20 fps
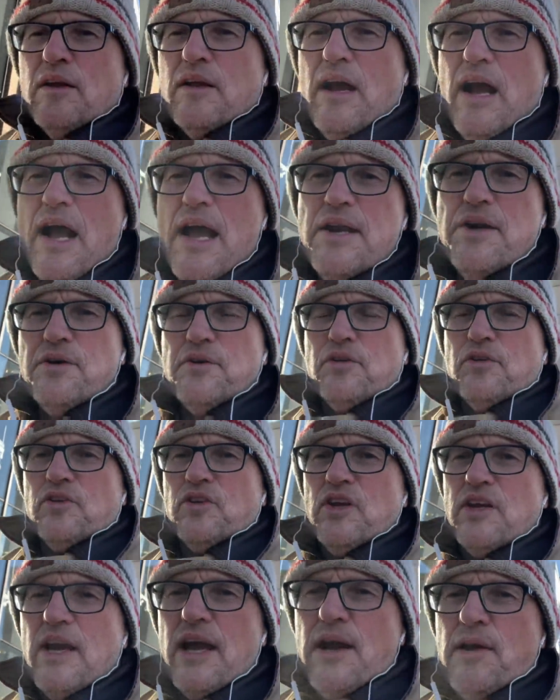I don't
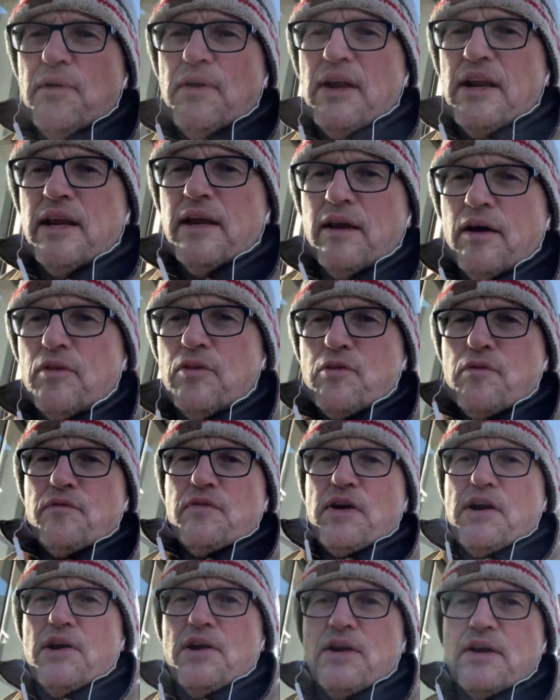see how any other
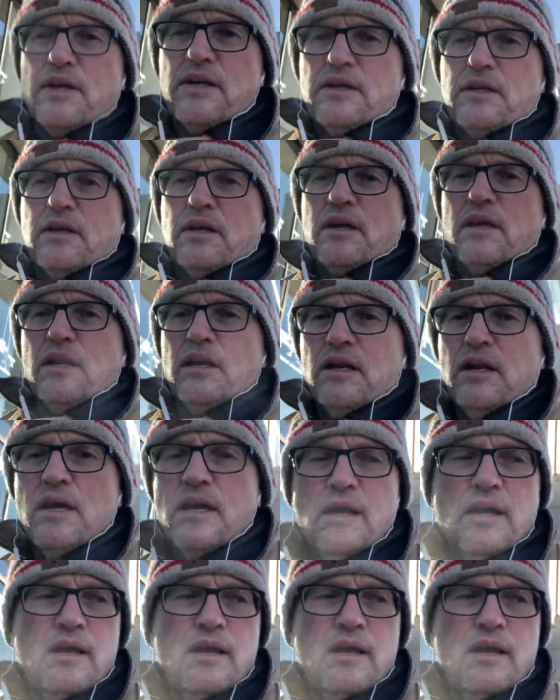variant can,